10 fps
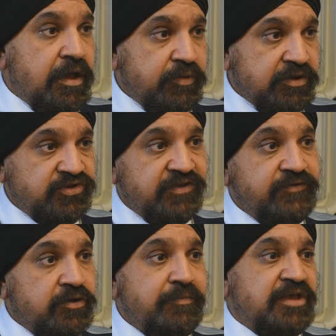because you've
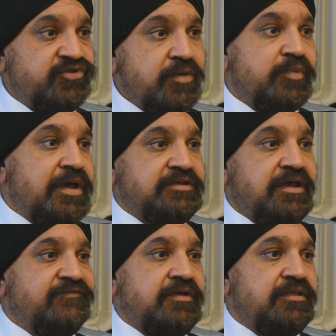got to measure impact
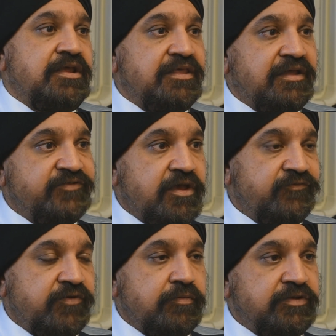at the end of that time
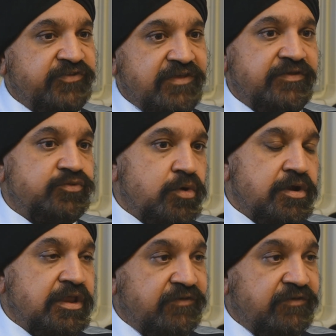frame and see if it's working.